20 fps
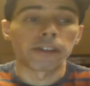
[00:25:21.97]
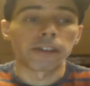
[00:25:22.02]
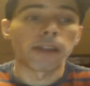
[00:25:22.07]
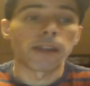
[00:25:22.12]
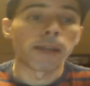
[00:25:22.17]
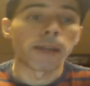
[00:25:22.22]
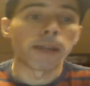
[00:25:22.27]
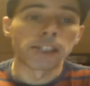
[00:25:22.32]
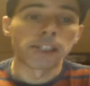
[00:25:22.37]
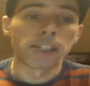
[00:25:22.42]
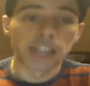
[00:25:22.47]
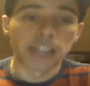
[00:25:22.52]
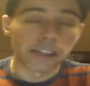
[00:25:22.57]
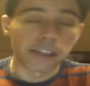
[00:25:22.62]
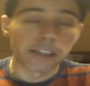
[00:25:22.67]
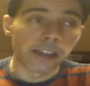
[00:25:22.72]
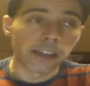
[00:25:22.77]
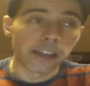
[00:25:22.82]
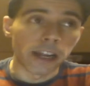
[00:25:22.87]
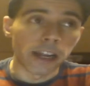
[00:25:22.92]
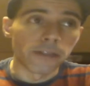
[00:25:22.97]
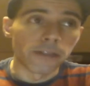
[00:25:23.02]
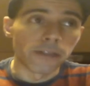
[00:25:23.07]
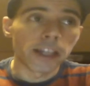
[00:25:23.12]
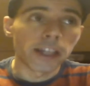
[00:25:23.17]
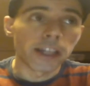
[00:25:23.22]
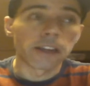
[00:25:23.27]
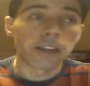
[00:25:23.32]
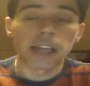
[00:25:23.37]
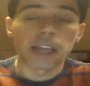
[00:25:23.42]
and I mentioned this in a
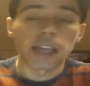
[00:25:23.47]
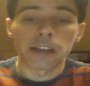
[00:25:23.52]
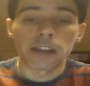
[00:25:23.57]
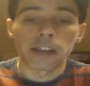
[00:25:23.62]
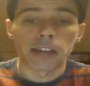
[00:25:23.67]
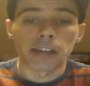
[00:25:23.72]
video the other